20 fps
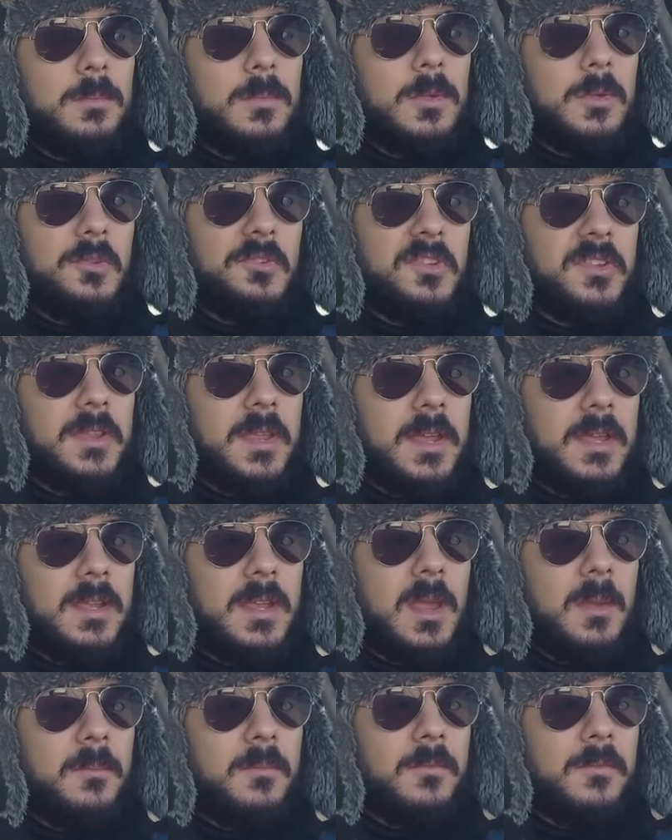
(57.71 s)
losing that
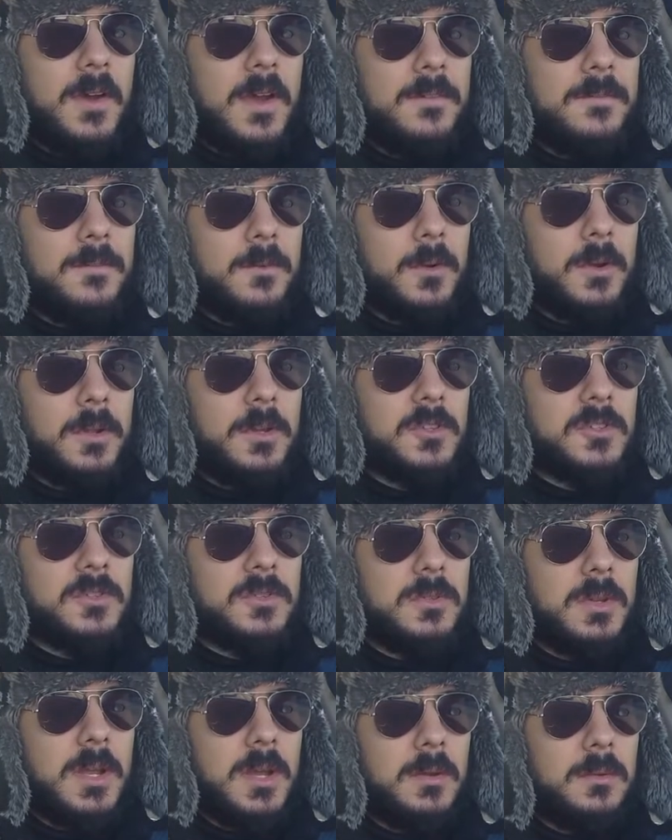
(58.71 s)
game 5-4 in the
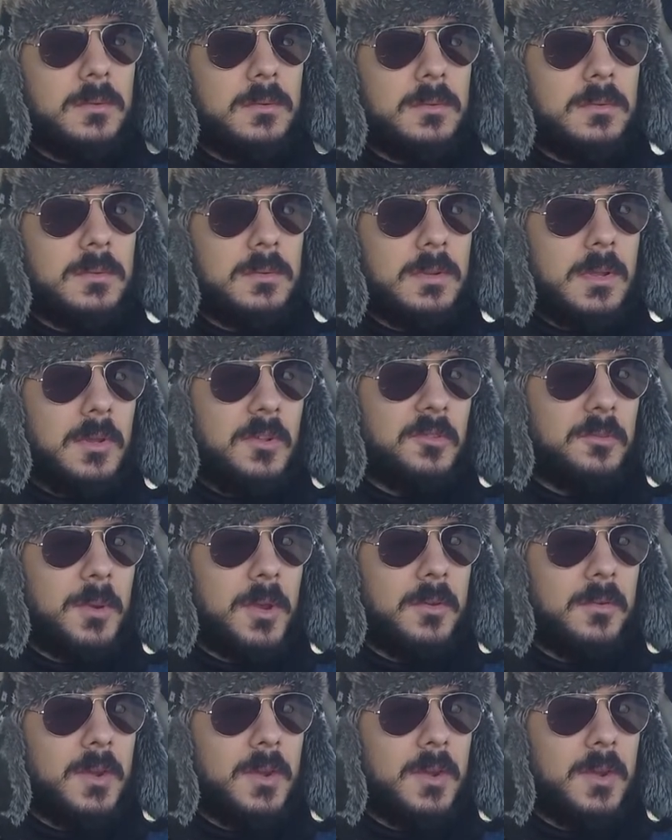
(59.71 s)
shootout. That was